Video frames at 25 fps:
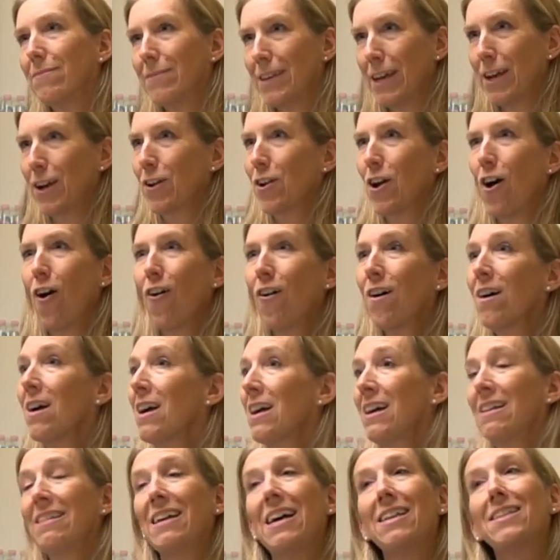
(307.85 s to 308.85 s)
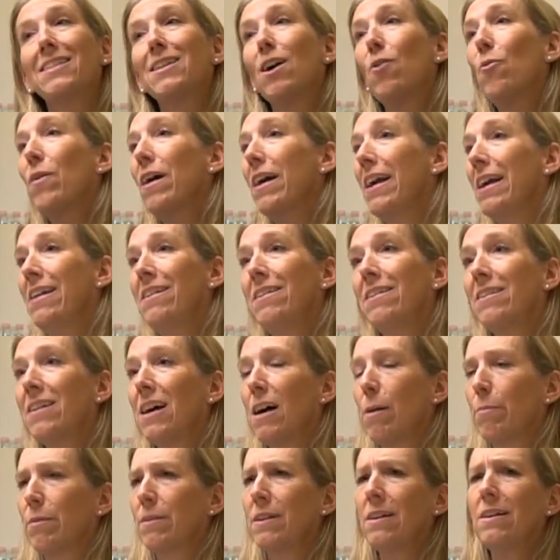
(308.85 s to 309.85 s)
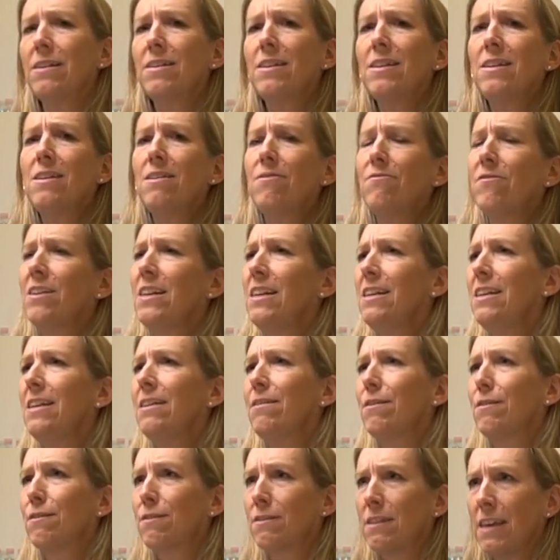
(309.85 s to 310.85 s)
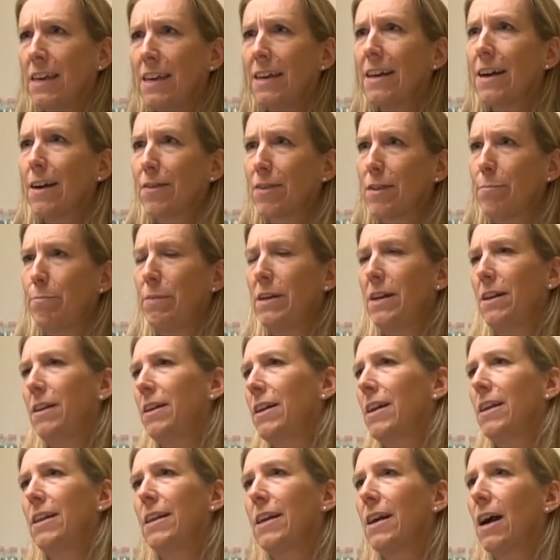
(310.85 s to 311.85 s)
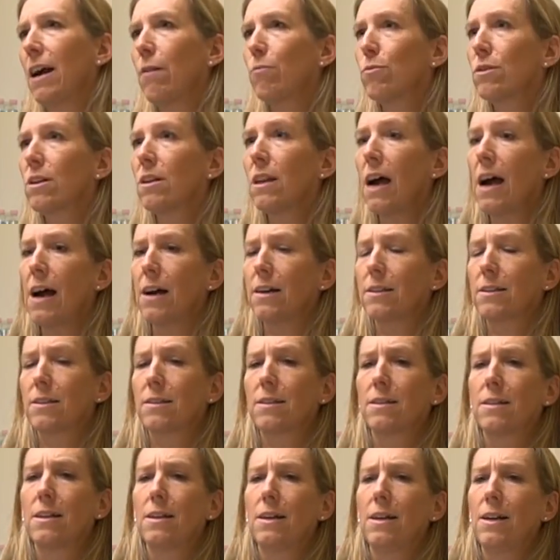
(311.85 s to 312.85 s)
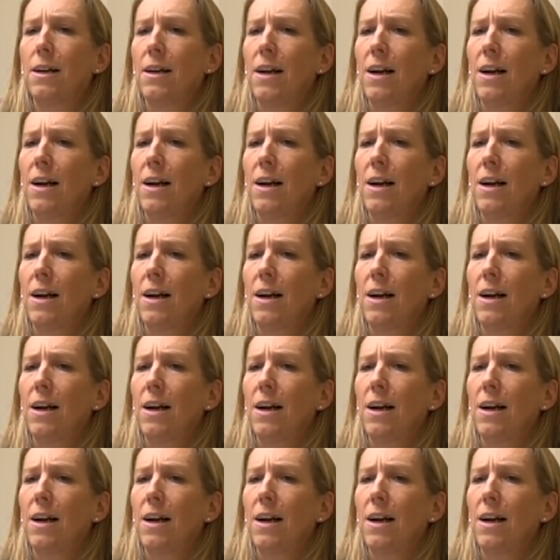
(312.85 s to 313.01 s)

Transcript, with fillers: You know, that's how I ended up, and I didn't really think at the beginning I would last.